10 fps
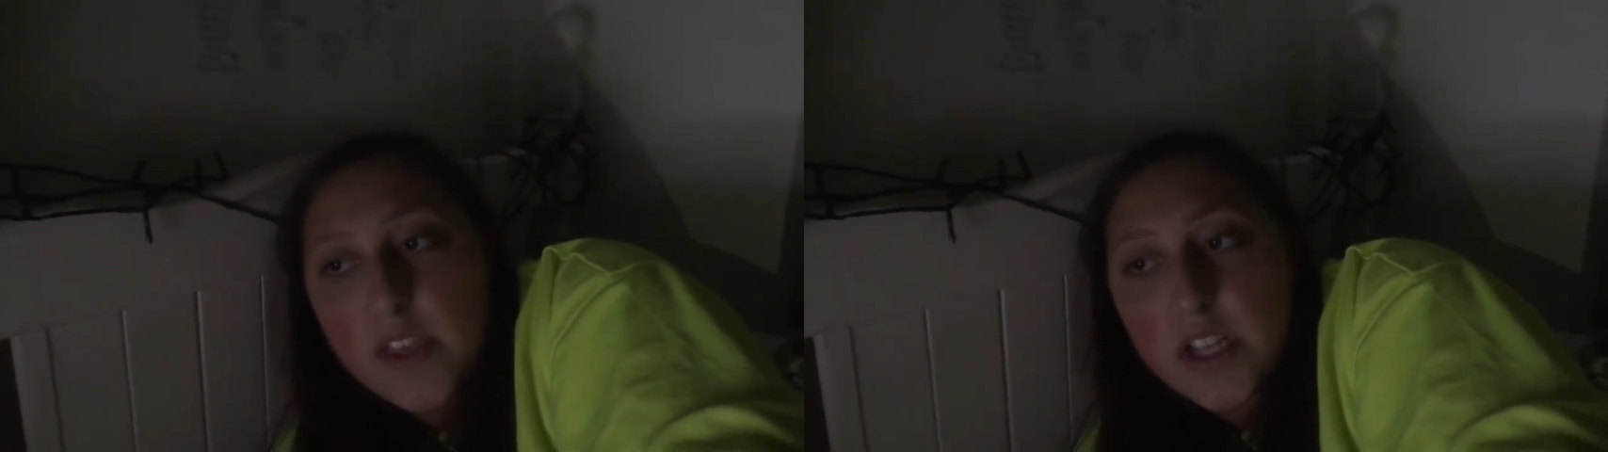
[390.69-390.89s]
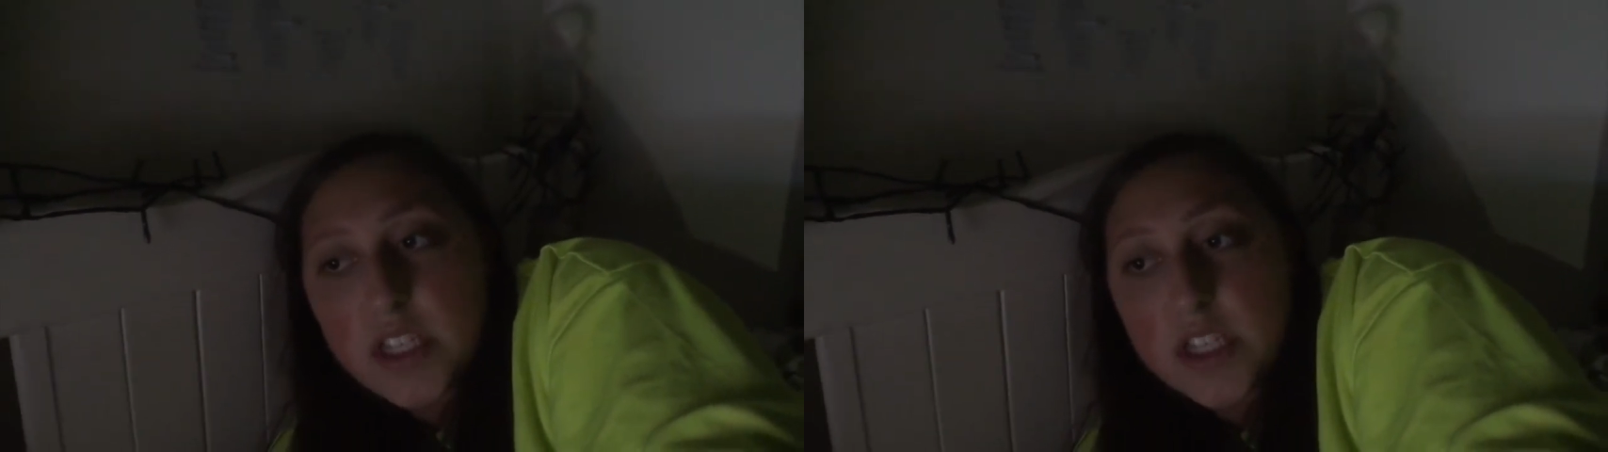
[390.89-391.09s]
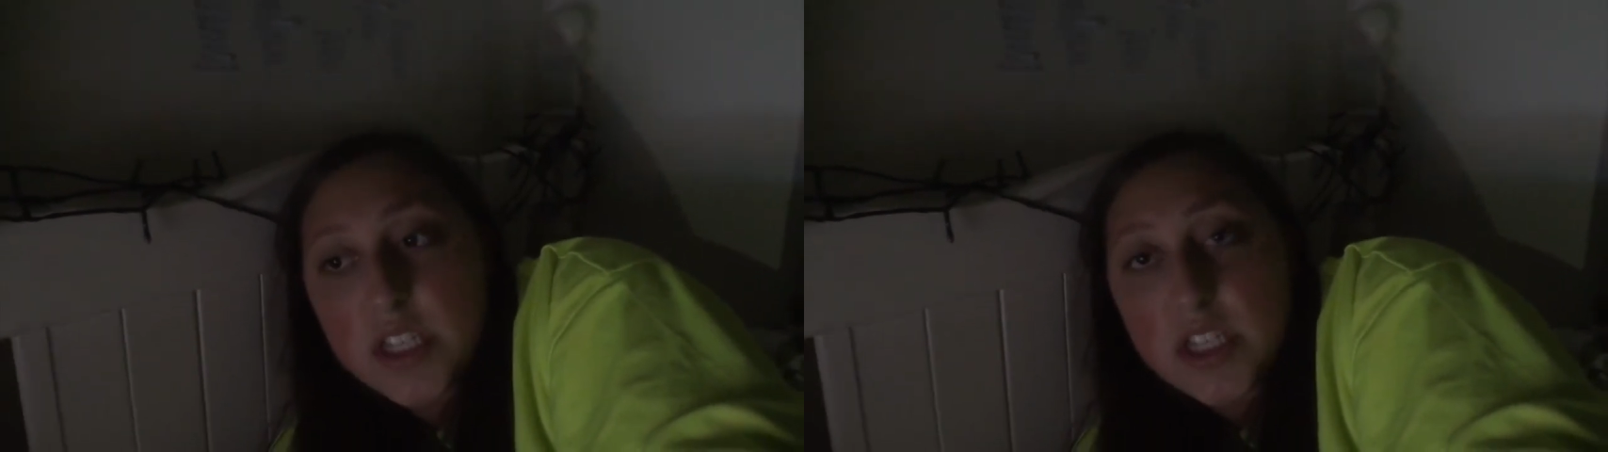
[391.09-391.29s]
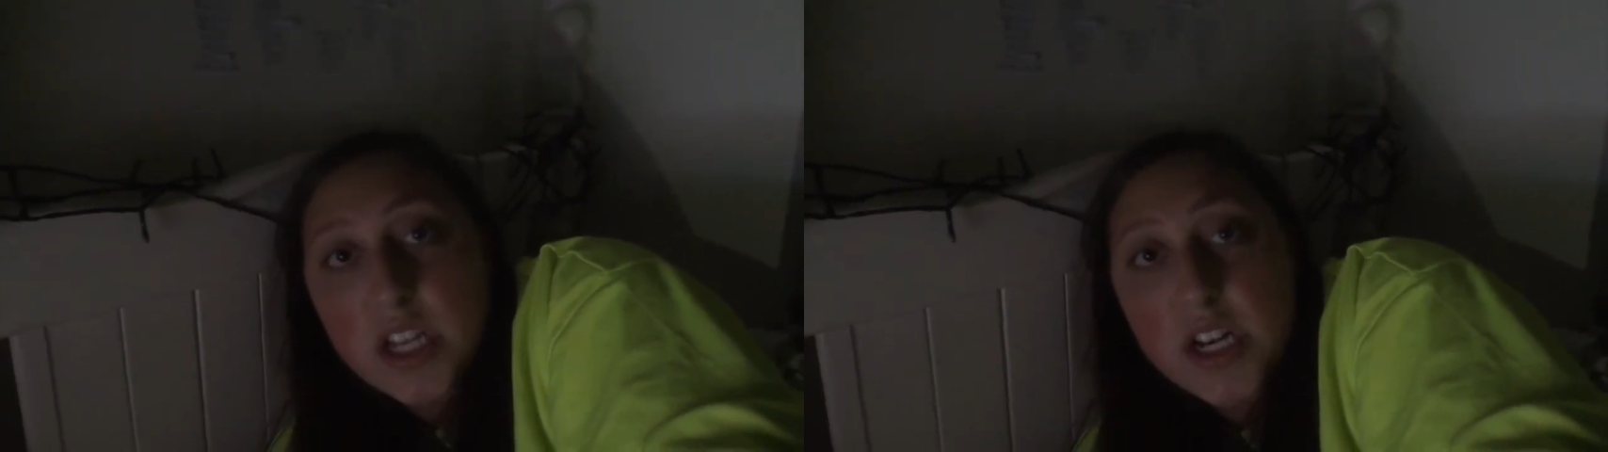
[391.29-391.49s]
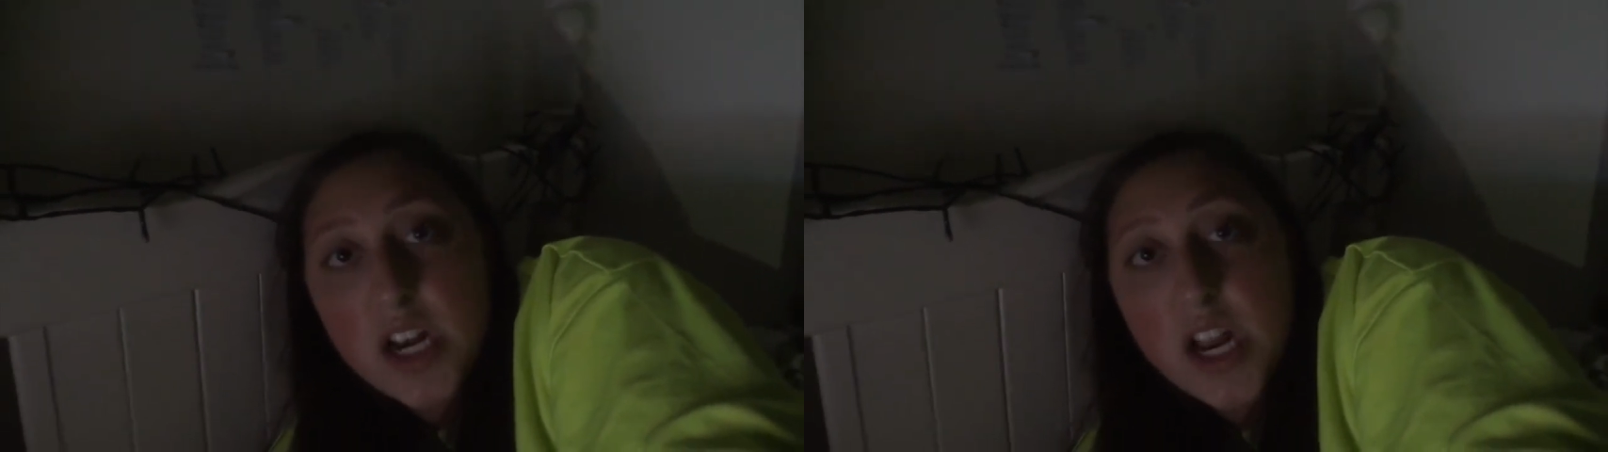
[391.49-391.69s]
then
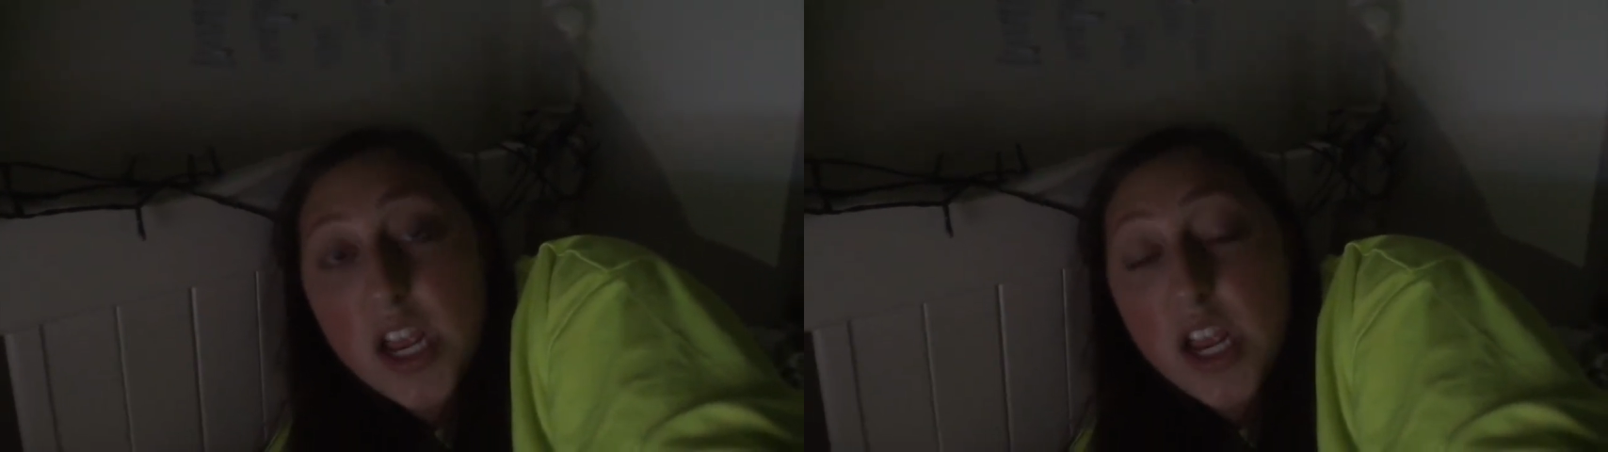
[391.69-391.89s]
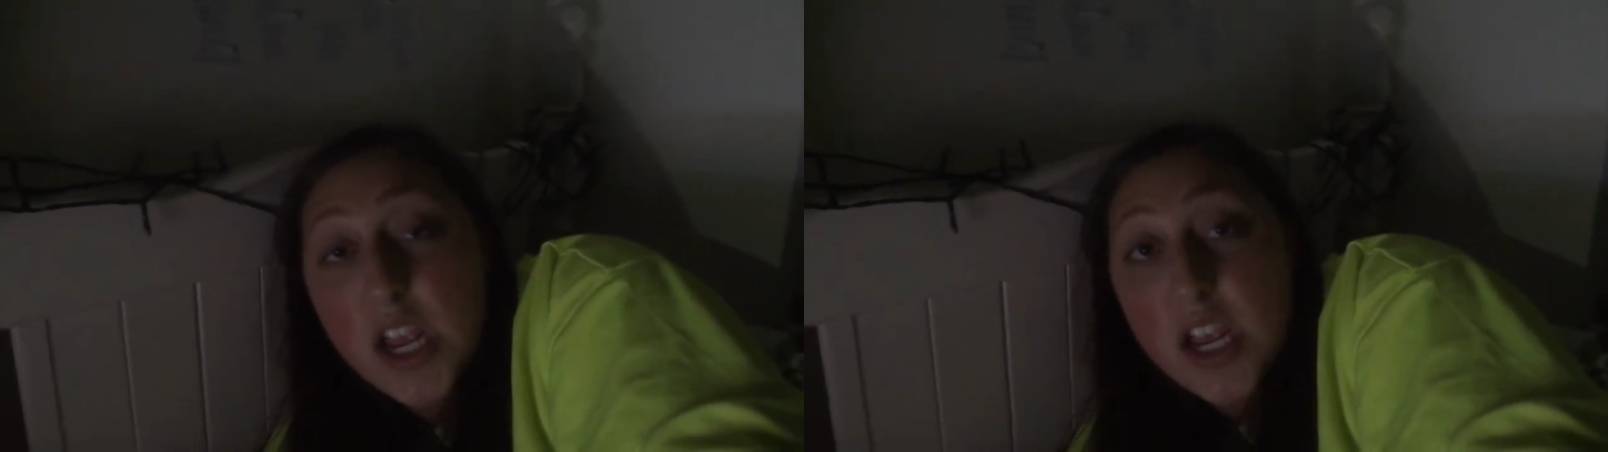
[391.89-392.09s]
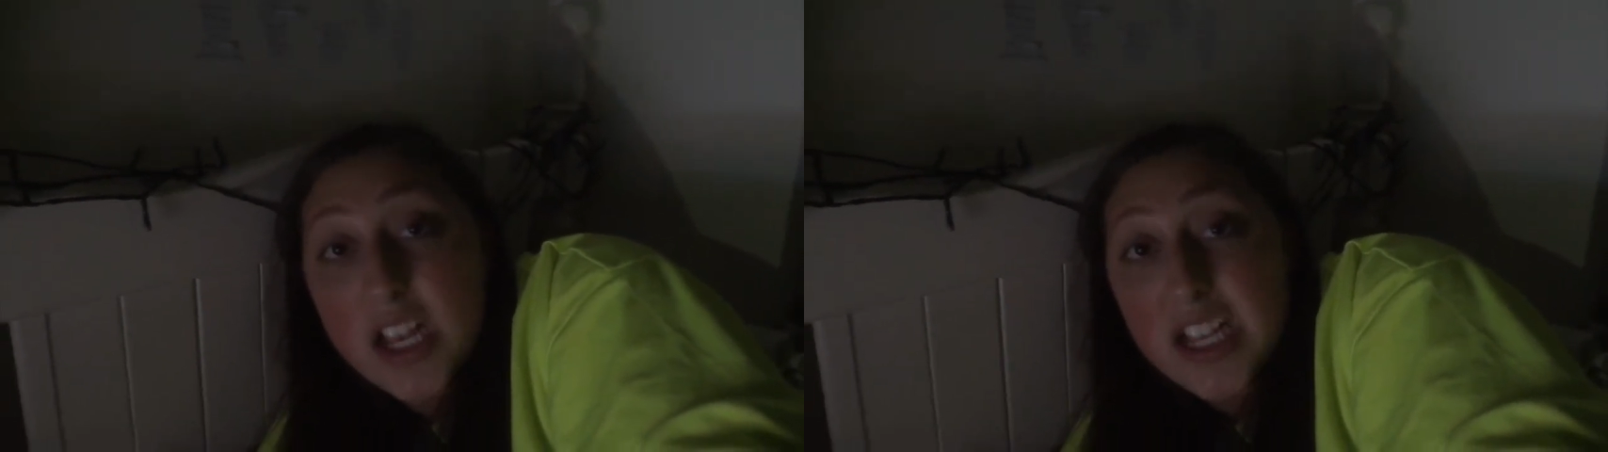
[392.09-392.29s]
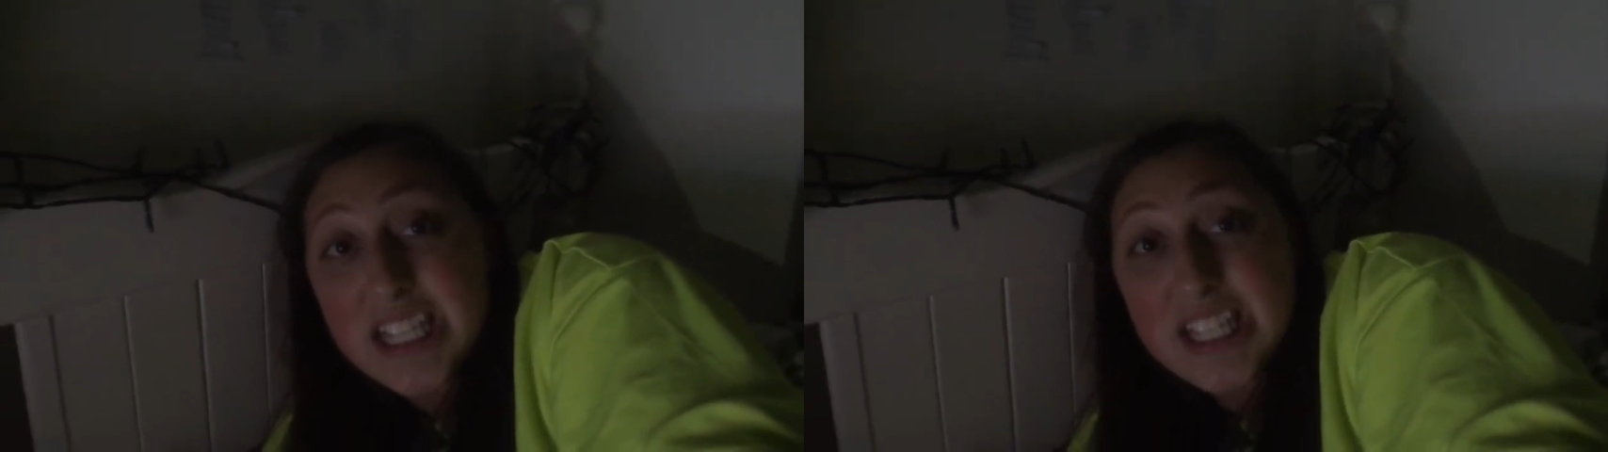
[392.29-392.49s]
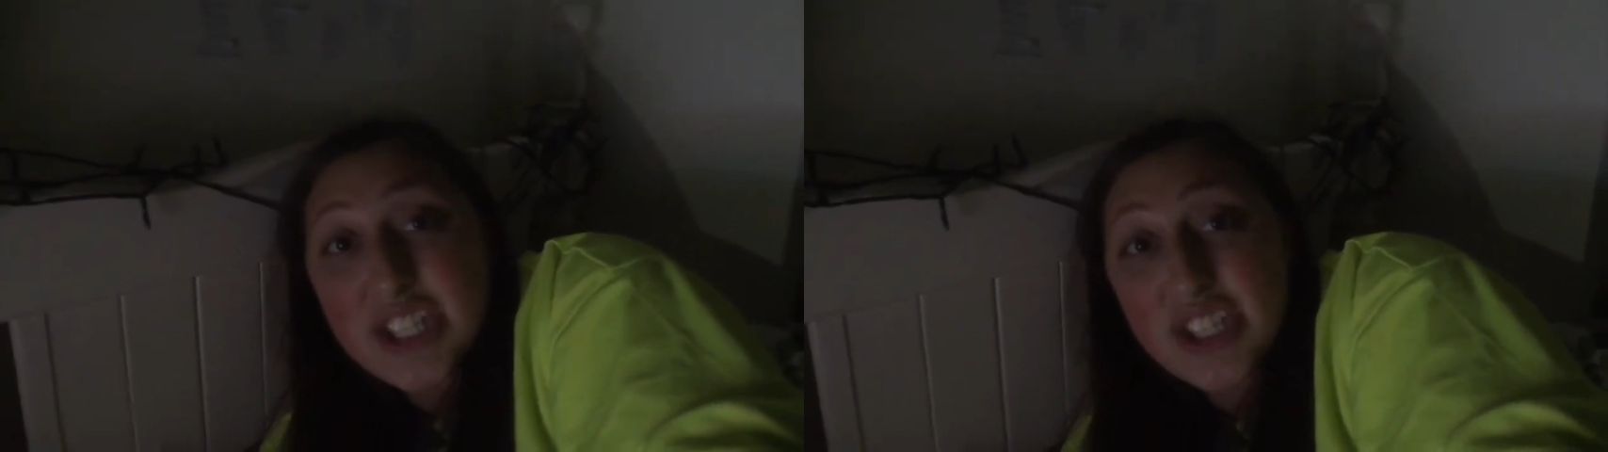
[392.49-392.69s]
Sunday
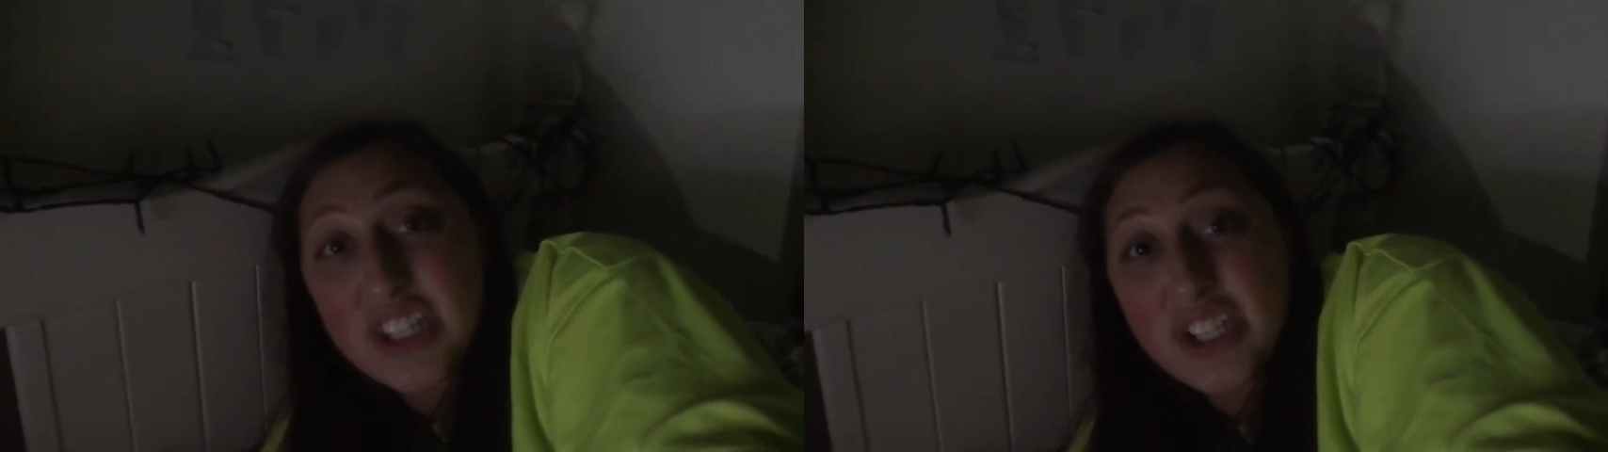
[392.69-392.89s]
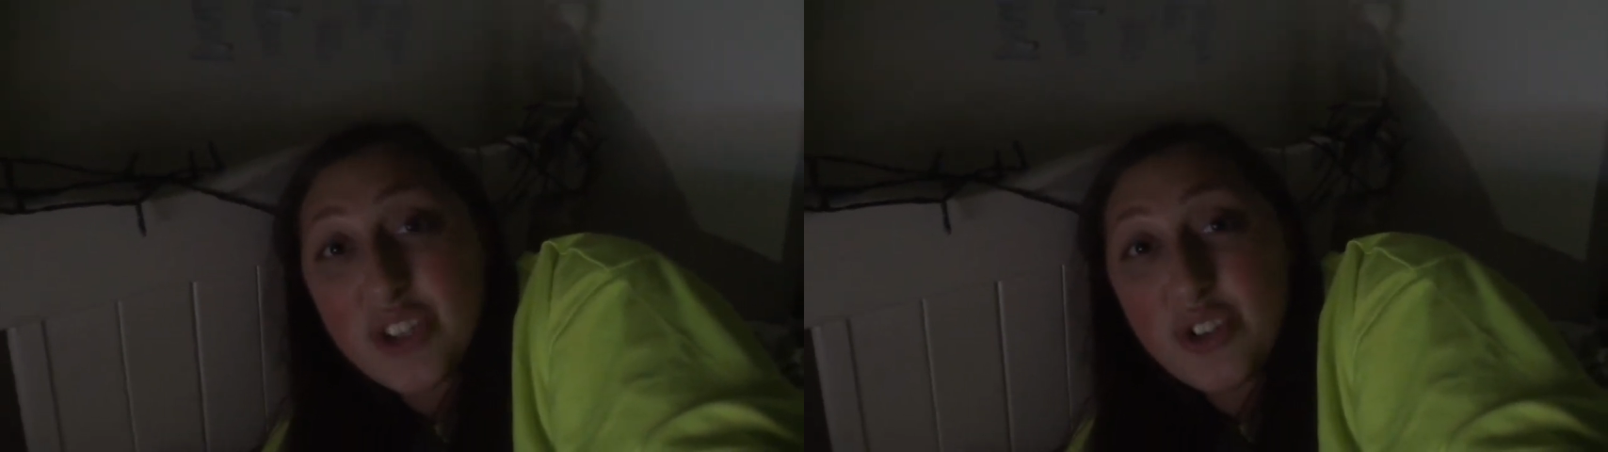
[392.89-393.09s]
is the